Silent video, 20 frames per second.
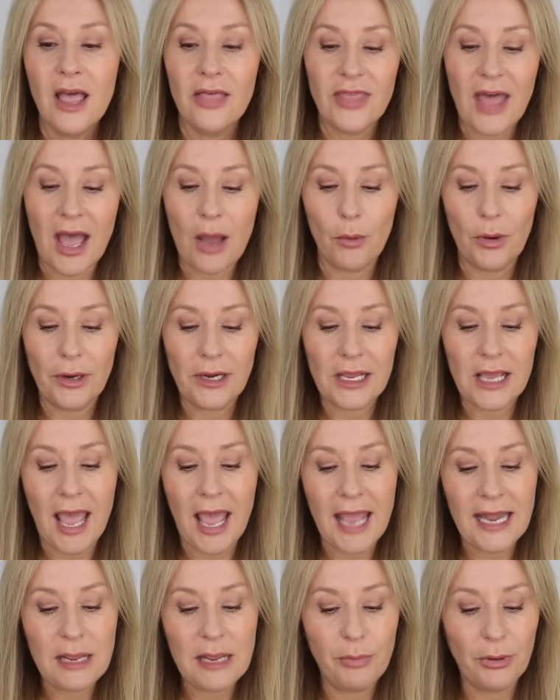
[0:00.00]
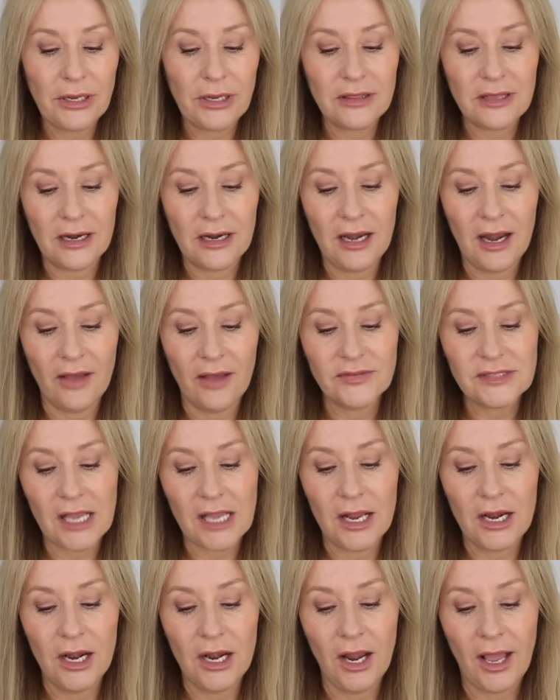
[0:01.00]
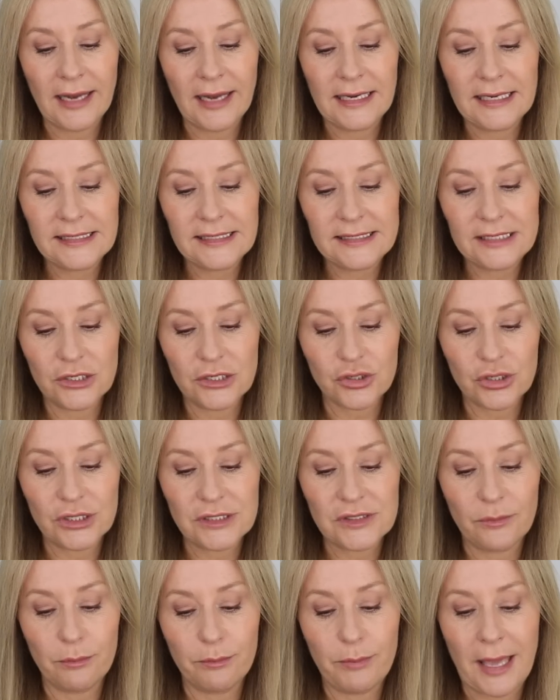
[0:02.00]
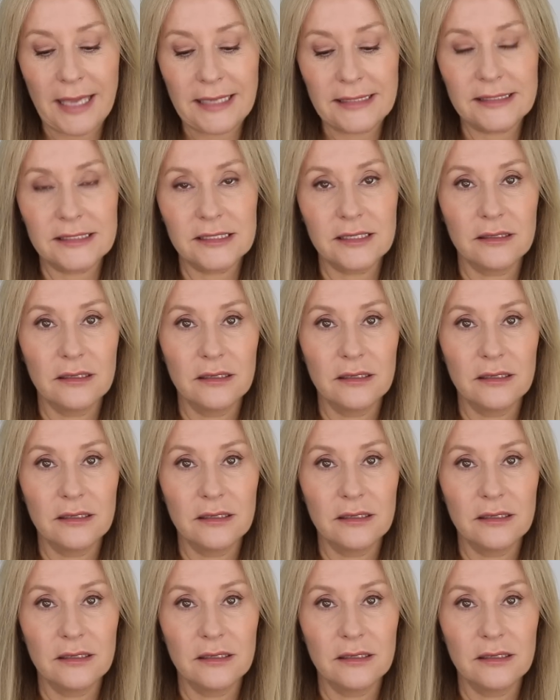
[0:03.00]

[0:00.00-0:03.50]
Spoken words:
That one, anybody that loves a lightly citrus-based,